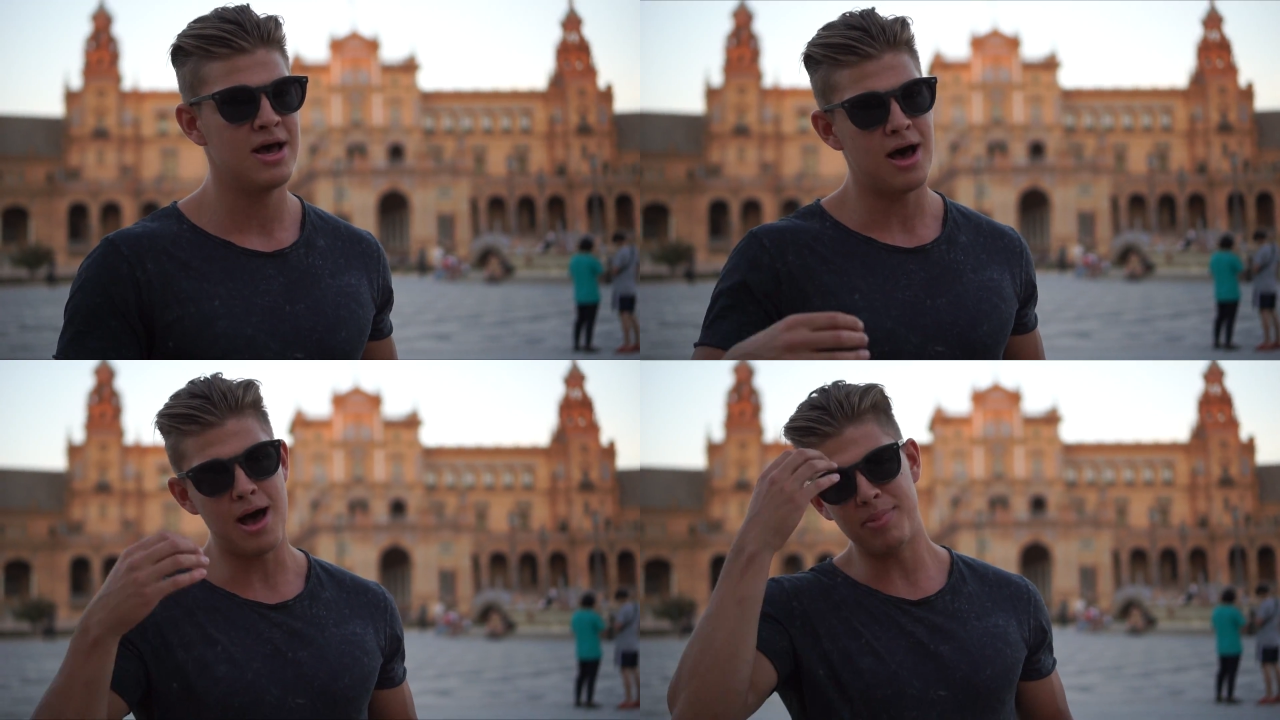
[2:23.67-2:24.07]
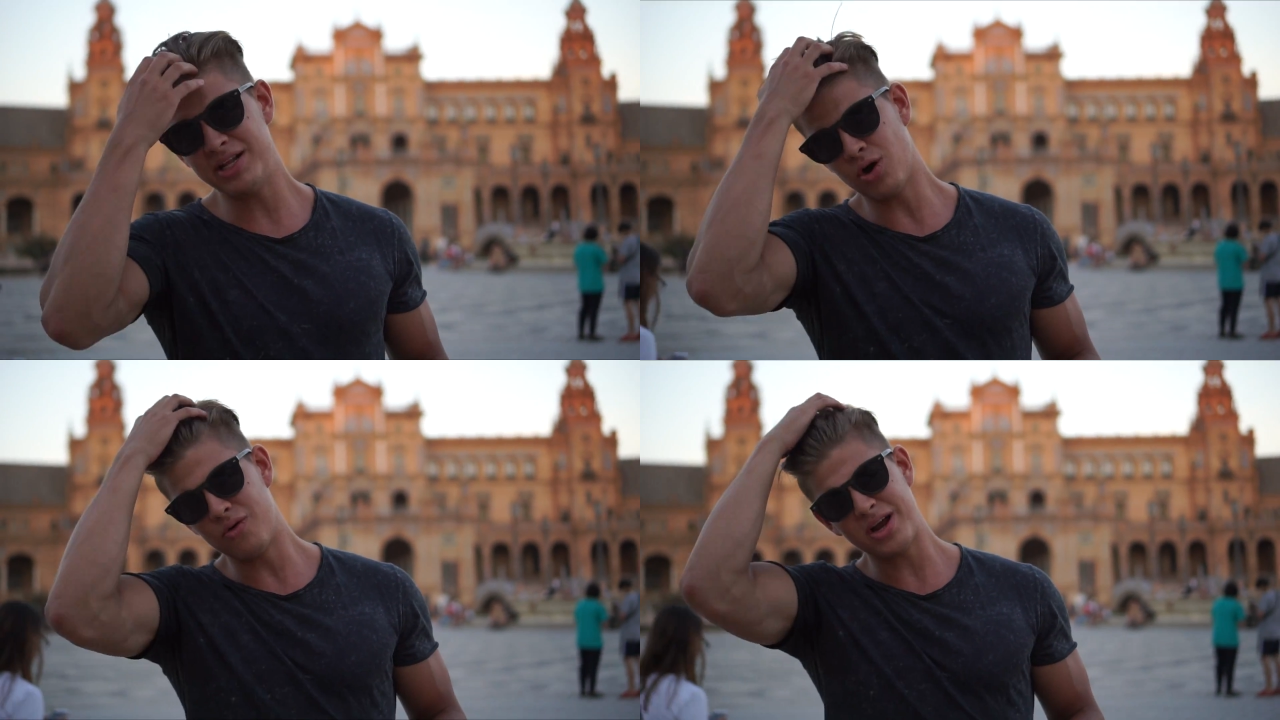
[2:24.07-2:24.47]
but I
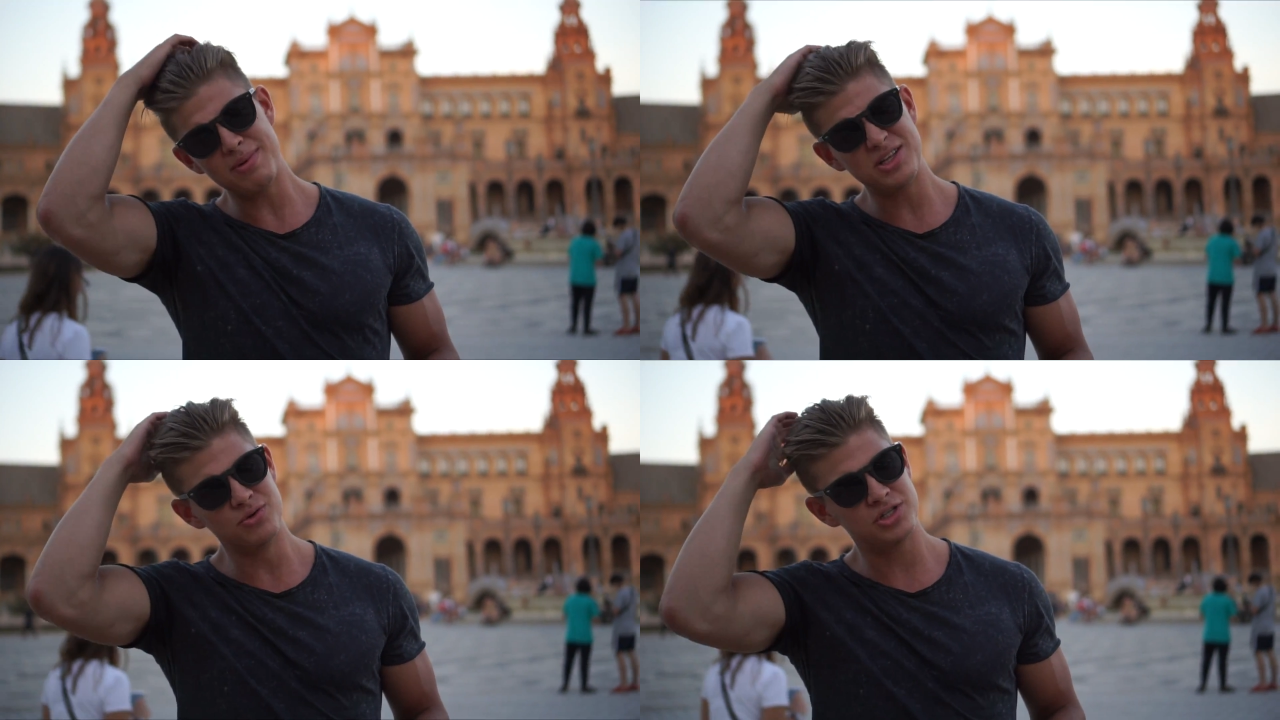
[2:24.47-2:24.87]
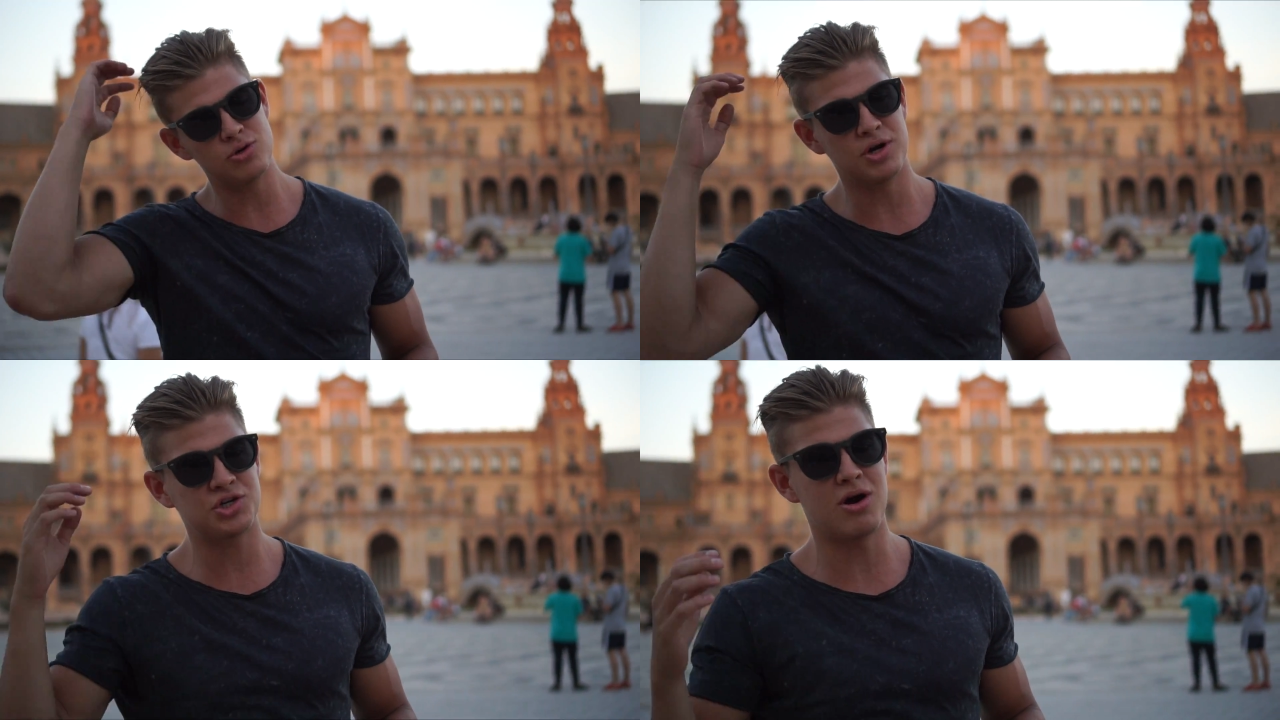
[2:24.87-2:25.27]
don't recommend doing too
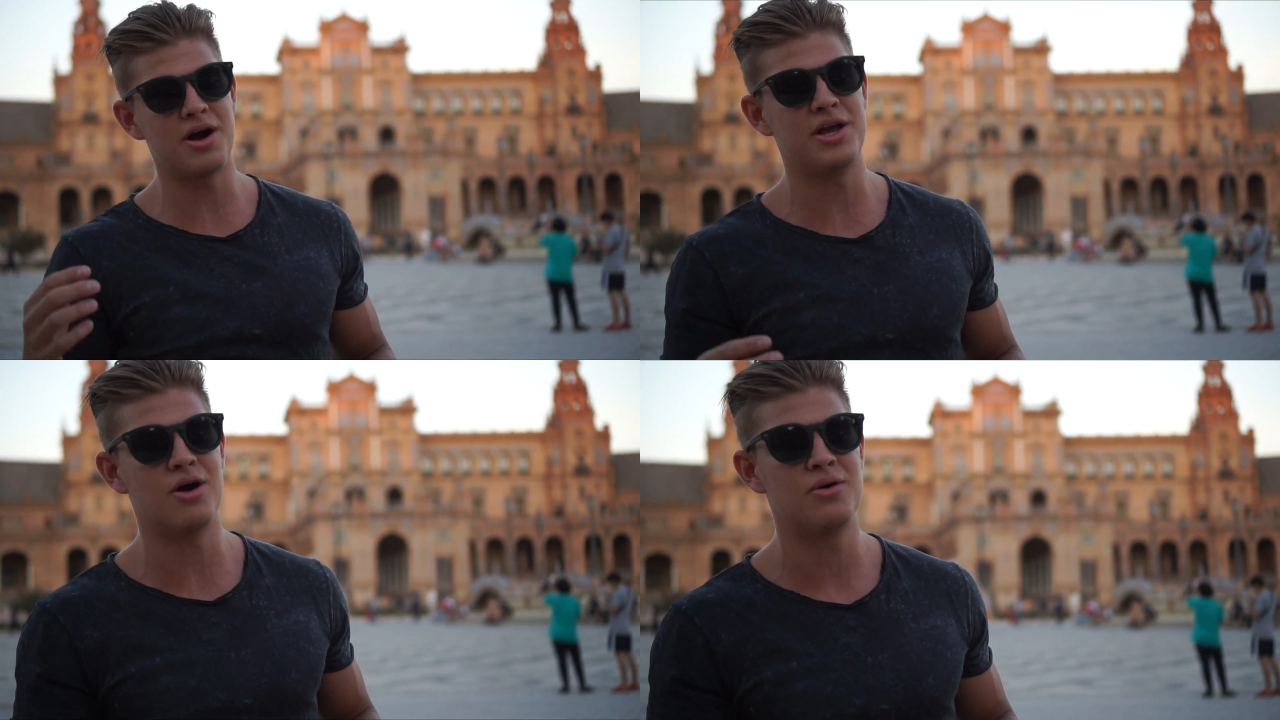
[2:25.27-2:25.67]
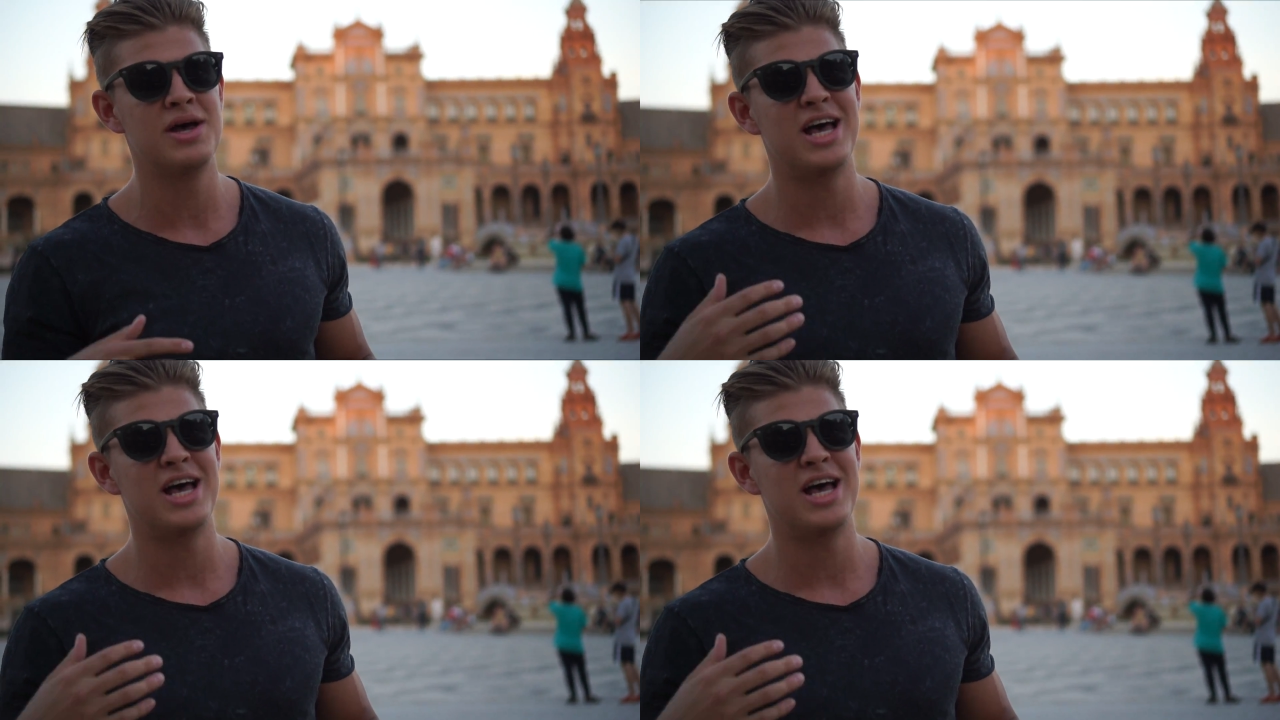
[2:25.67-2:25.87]
much cardio,